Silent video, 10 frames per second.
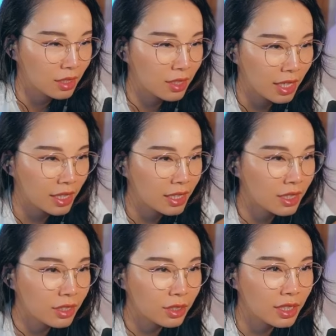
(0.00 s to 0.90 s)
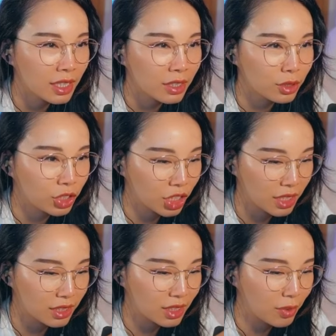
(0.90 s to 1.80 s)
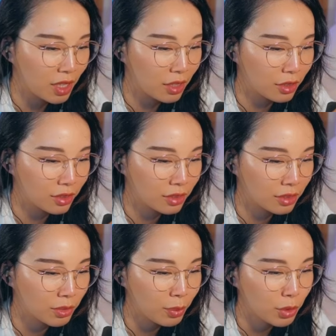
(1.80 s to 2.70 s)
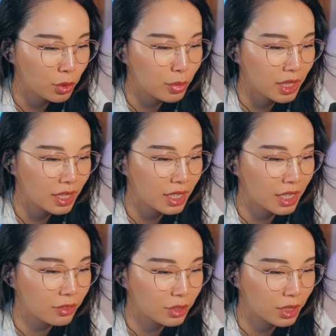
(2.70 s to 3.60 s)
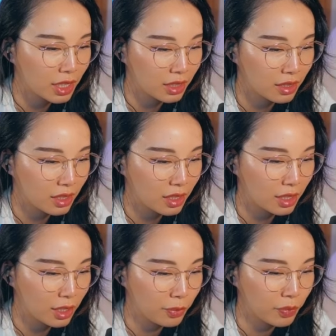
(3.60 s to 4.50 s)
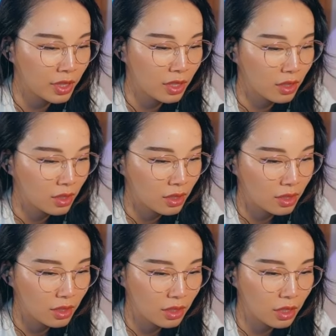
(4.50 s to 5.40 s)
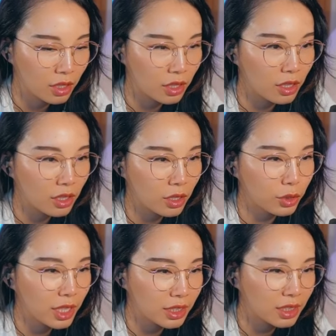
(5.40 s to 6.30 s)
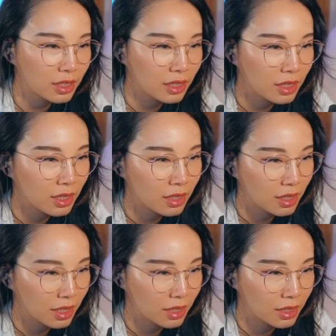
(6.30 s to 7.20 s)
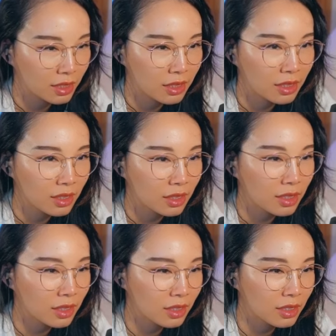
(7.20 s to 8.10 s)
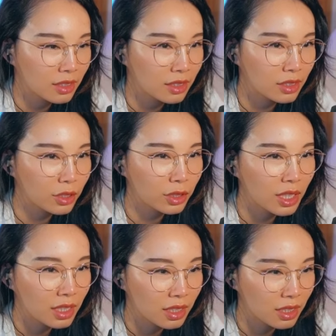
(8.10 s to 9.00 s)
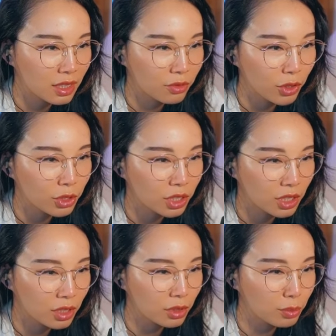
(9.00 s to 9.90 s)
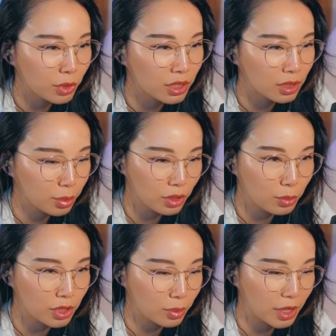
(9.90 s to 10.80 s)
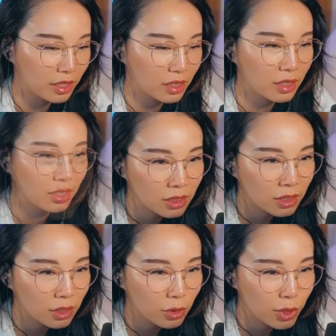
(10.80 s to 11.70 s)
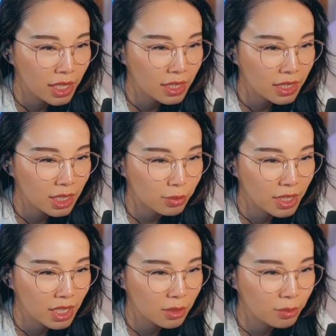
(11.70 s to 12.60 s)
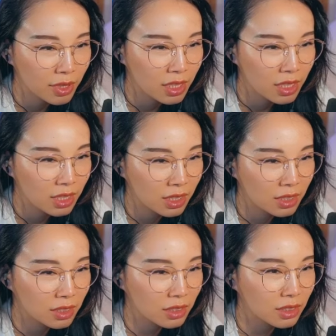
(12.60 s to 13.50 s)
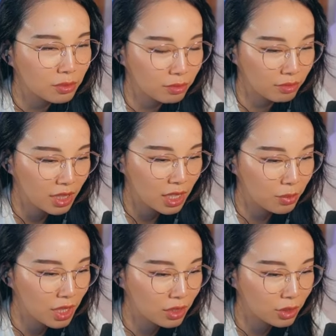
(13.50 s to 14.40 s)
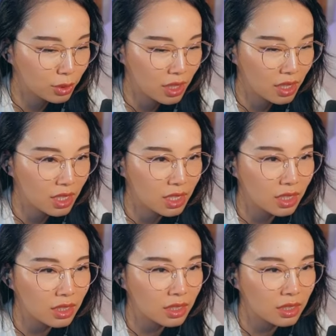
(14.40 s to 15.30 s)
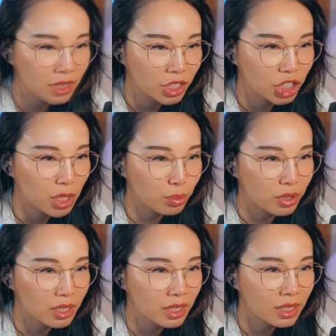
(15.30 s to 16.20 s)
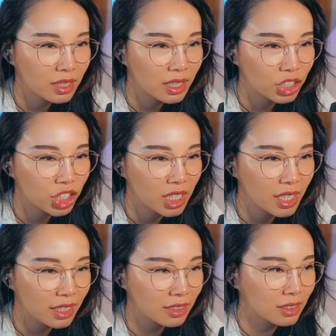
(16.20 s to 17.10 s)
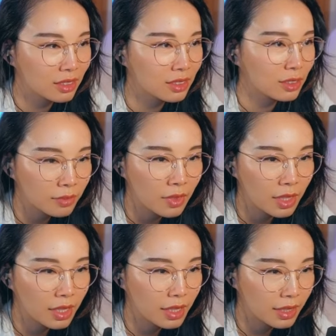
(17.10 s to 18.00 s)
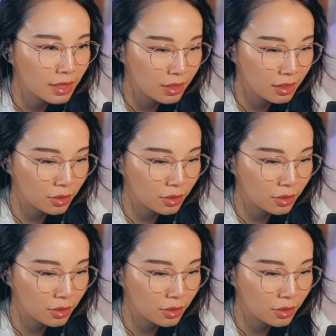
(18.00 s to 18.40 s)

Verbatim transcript: Okay, I need to get those chickens somehow. Maybe we'll be lucky enough to get uh, her. Oh, nice. Nice. So that their vulture don't, multi don't multiply. Oh, why they keep getting my, uh, making me into a thing? A sheep. That's cheating. Nice,